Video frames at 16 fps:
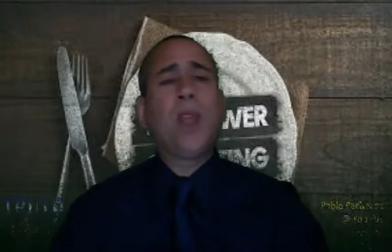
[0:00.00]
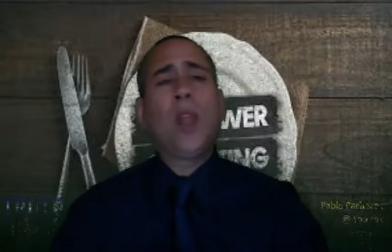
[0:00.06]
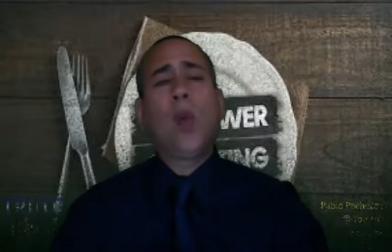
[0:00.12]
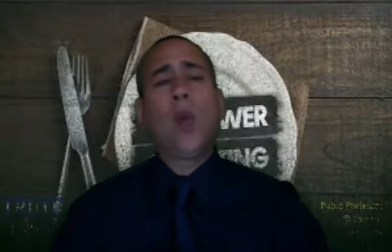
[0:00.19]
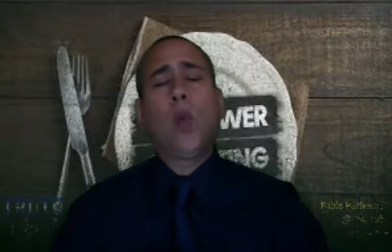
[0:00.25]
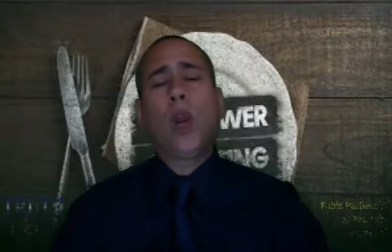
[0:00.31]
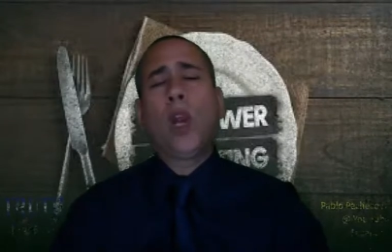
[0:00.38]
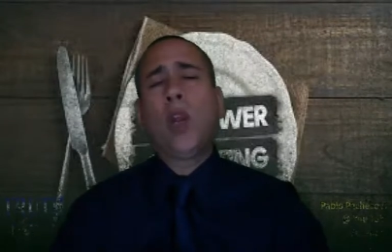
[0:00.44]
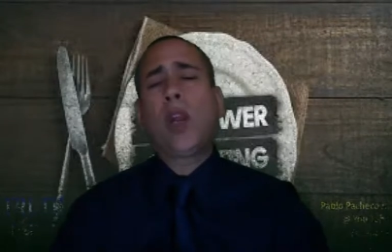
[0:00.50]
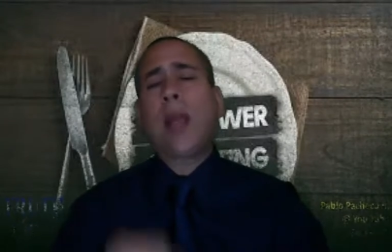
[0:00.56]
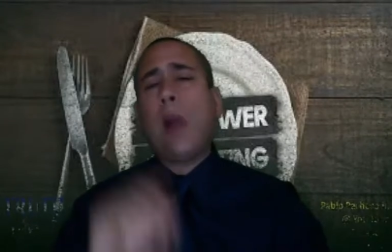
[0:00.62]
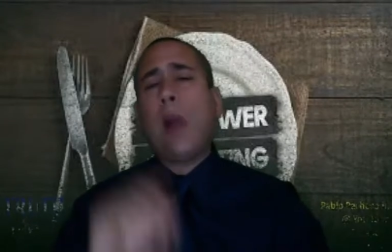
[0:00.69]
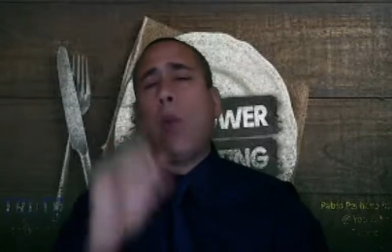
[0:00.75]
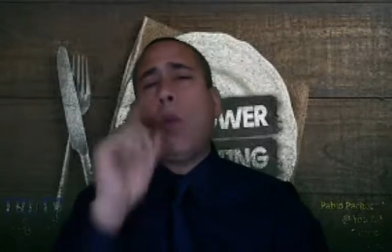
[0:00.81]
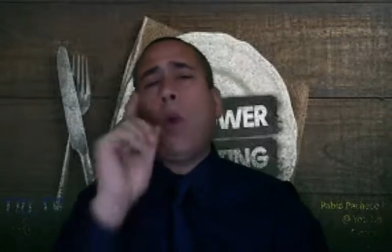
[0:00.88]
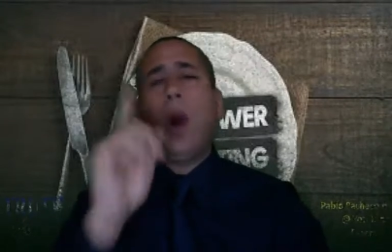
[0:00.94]
we're going to look
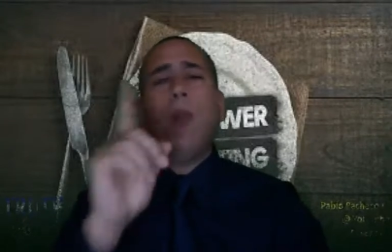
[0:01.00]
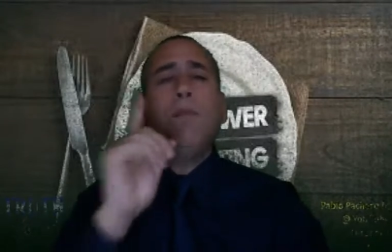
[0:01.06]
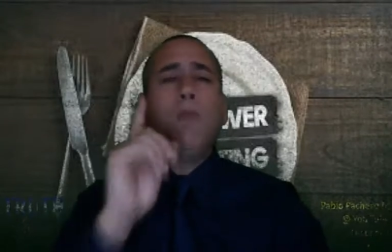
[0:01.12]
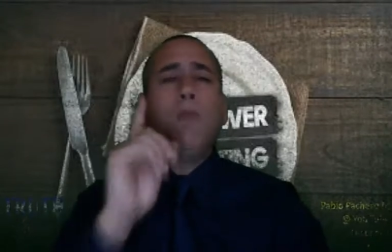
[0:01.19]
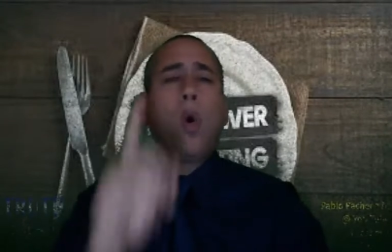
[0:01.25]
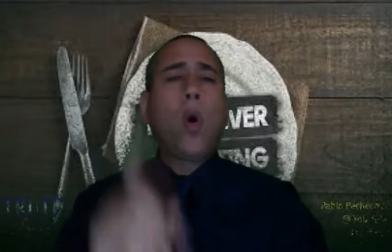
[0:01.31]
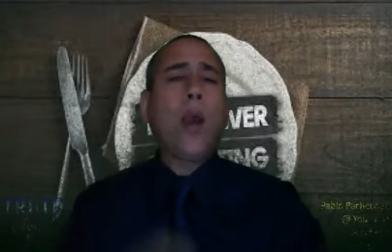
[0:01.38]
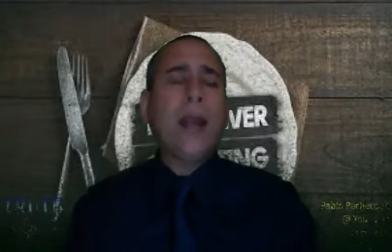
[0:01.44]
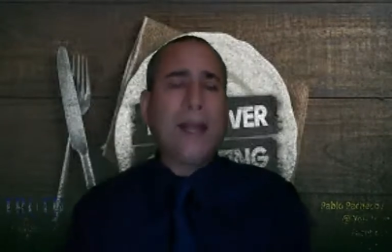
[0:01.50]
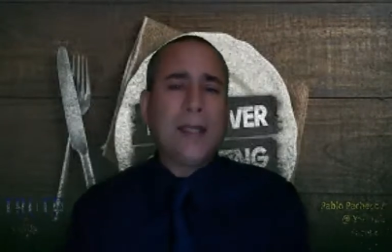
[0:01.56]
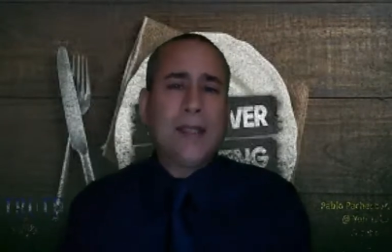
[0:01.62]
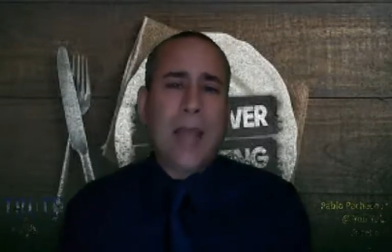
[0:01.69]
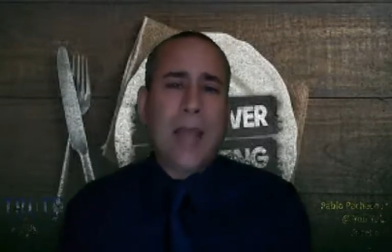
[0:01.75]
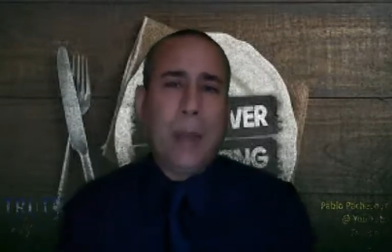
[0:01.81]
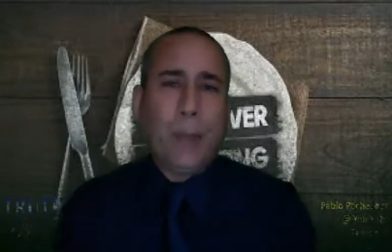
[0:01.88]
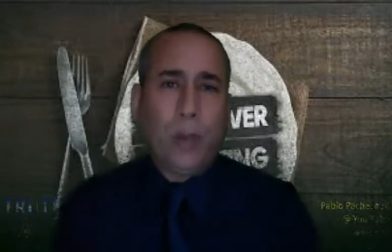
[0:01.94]
at one more
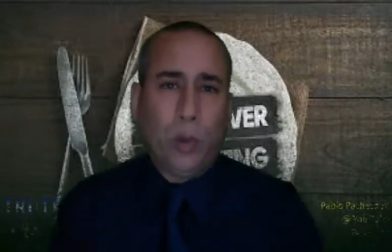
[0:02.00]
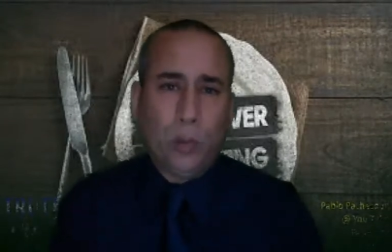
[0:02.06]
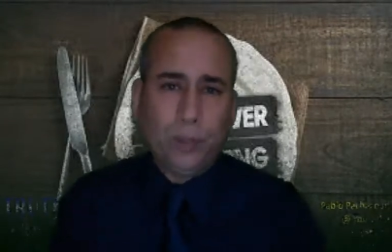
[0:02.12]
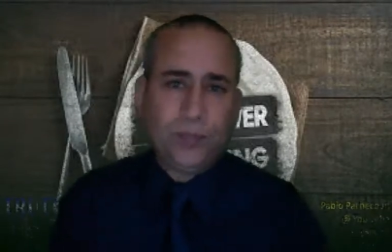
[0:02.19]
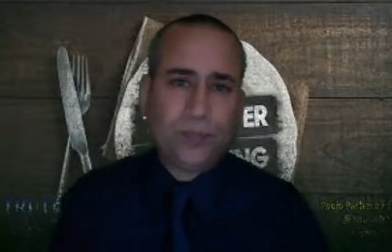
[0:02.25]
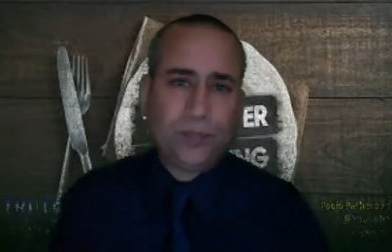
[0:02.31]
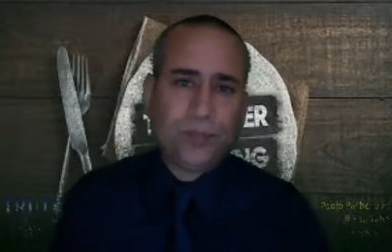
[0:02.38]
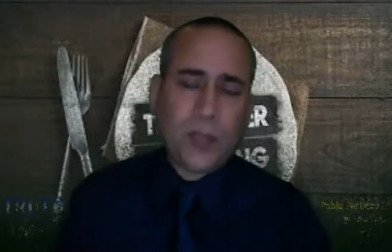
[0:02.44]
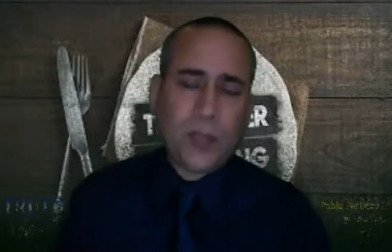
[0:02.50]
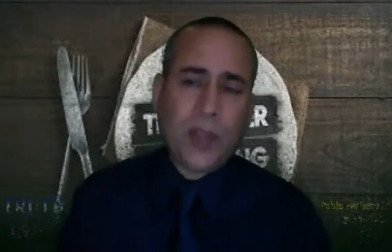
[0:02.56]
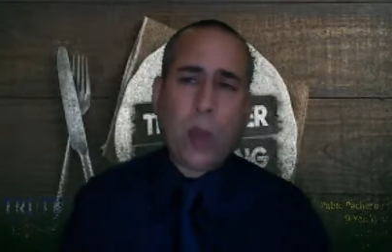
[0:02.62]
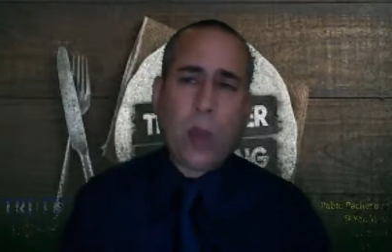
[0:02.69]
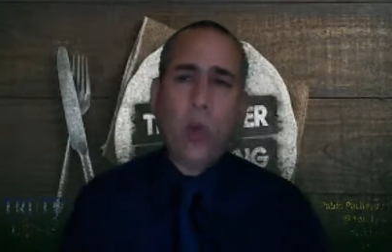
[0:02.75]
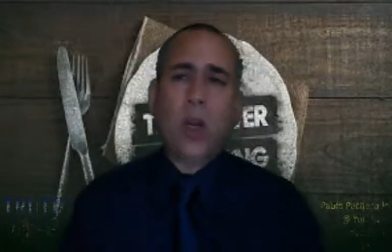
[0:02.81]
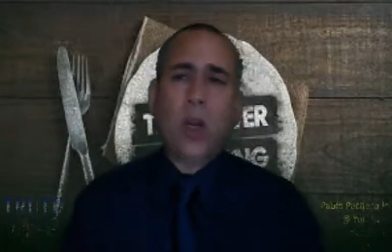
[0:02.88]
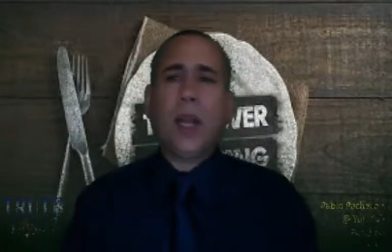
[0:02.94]
example. And
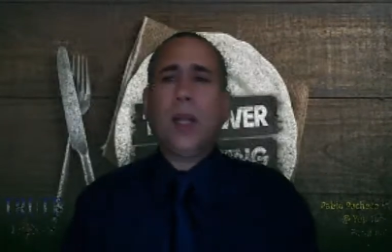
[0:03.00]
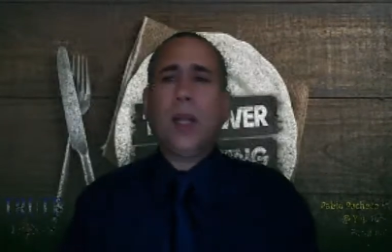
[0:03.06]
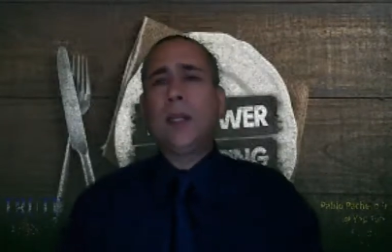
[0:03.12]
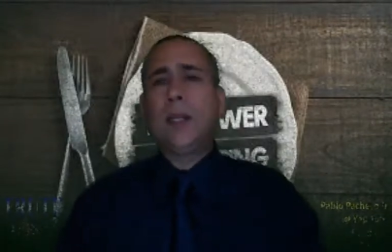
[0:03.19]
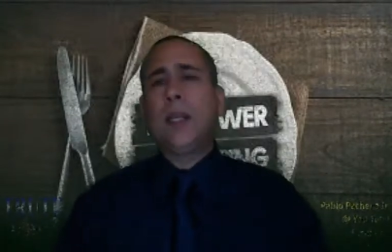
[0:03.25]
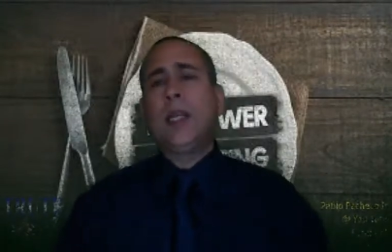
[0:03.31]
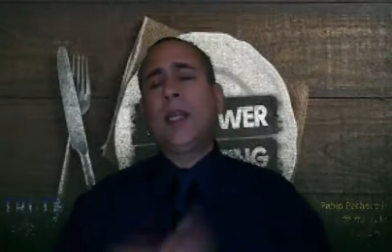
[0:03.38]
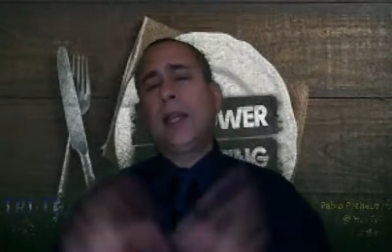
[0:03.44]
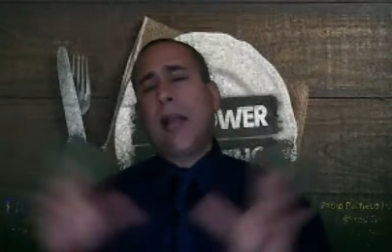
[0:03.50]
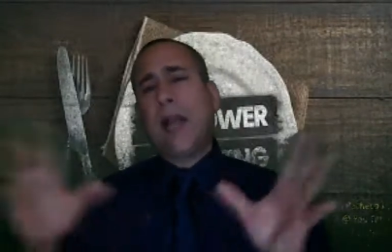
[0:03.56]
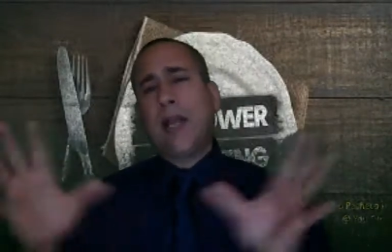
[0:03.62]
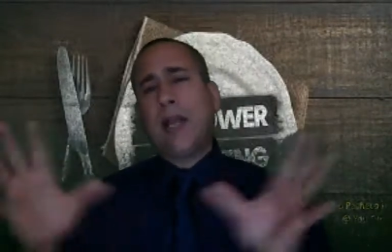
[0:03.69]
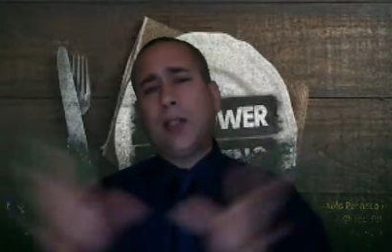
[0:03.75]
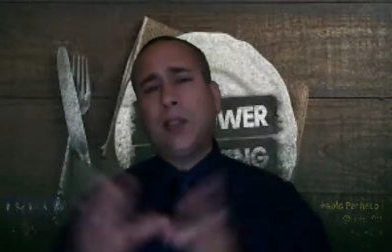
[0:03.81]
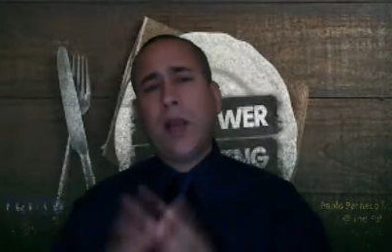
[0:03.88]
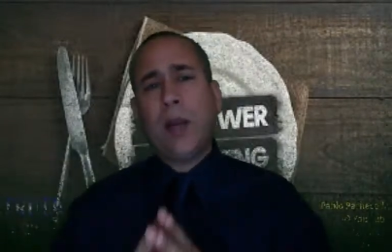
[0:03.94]
then we're going to
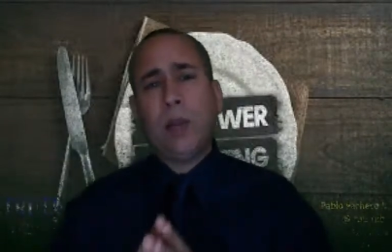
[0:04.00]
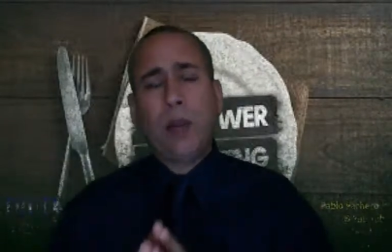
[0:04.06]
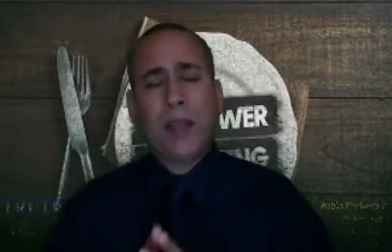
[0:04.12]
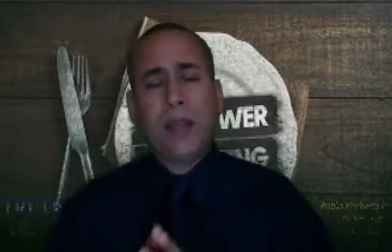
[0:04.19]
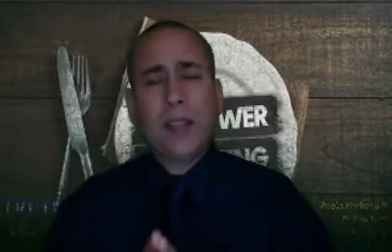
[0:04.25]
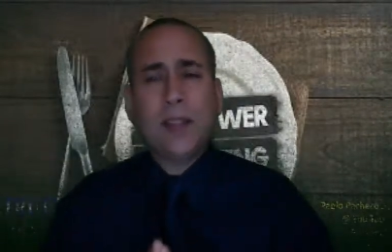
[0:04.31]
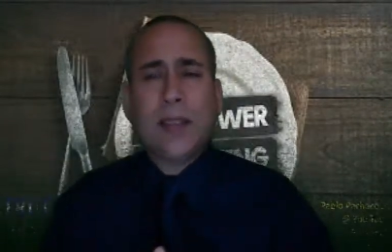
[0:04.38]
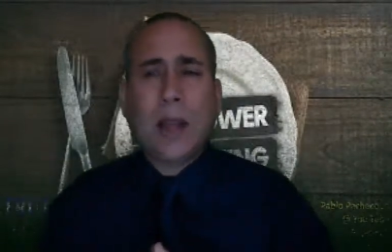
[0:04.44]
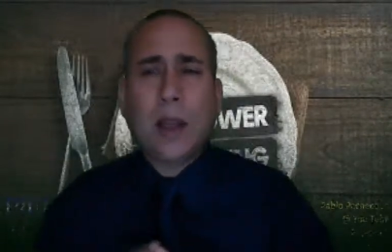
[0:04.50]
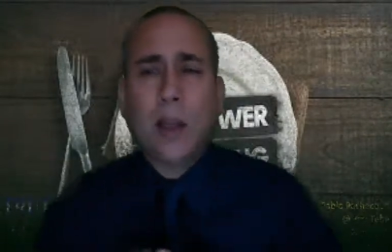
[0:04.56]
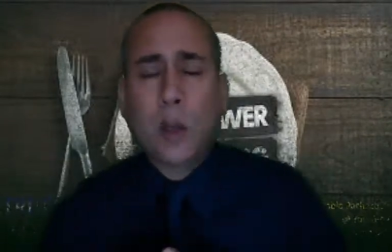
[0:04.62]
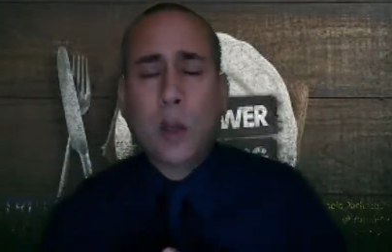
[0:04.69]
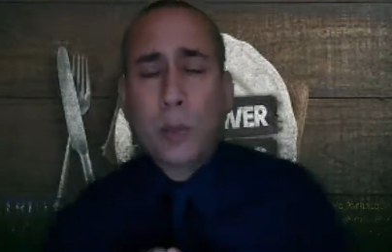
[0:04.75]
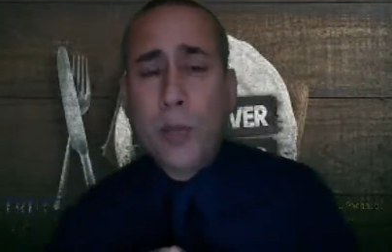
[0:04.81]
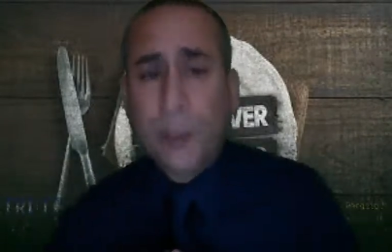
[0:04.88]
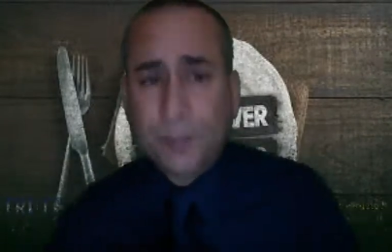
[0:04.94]
kind of try to break this down a little bit.